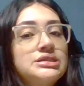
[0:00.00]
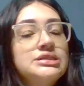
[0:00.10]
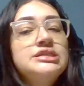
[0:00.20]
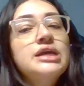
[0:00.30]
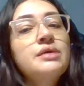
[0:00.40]

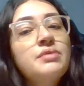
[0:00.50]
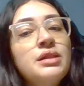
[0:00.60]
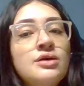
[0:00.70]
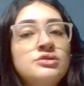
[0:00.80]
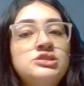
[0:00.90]
This type
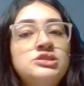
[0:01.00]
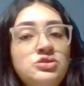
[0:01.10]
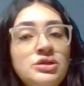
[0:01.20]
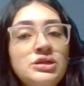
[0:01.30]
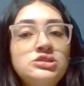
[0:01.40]
allows the
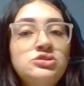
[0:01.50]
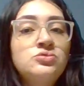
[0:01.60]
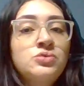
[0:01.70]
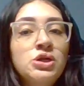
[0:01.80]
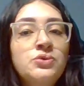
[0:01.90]
students to
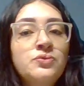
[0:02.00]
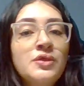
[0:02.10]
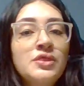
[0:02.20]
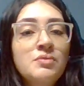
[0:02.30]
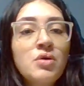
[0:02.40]
work
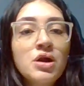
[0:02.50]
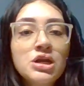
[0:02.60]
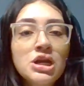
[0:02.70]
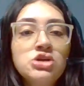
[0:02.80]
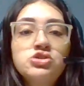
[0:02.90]
with the
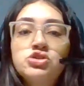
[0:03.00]
partner